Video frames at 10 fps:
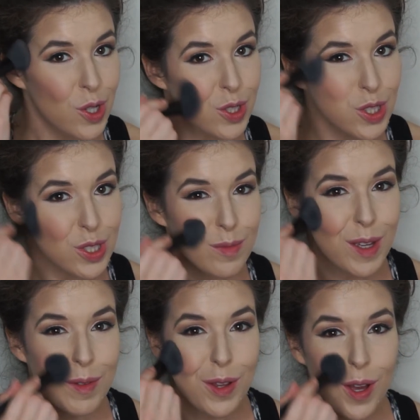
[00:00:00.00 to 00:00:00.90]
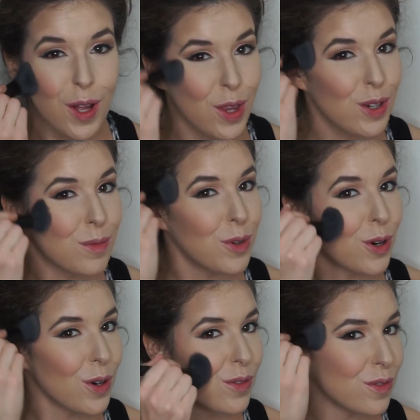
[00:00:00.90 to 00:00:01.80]
just to make me look a little
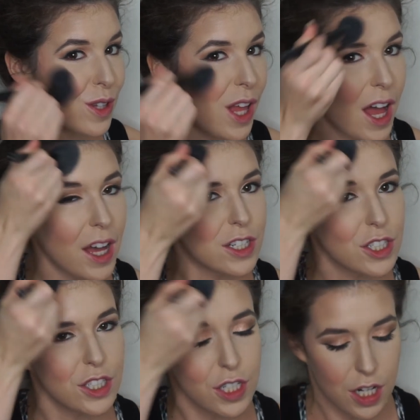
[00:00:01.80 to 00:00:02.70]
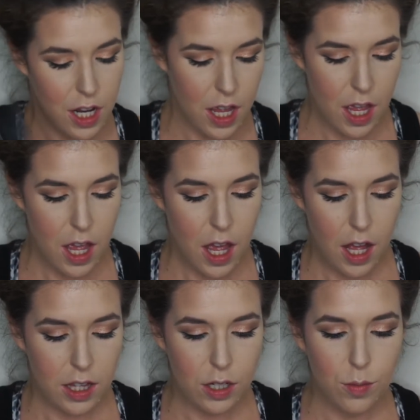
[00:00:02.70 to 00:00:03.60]
more flush,
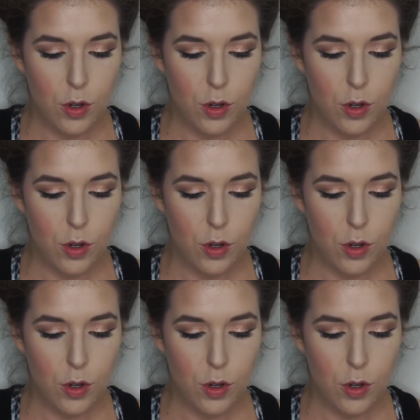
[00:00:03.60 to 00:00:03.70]
a little